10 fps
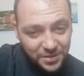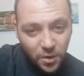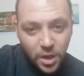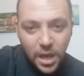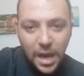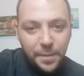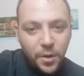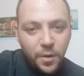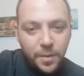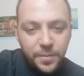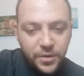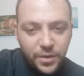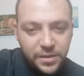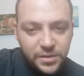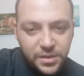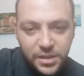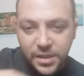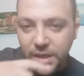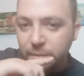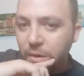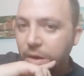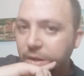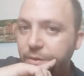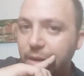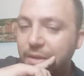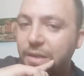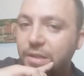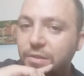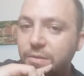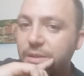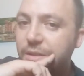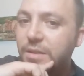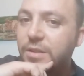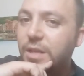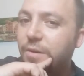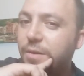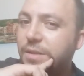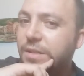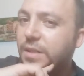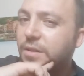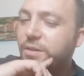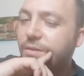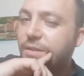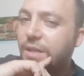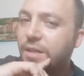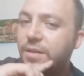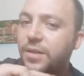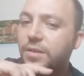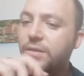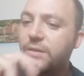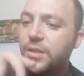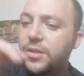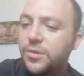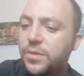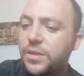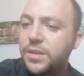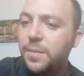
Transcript: No, I'm not, Grant C, I'm not a great guitarist, like you said, guitarist.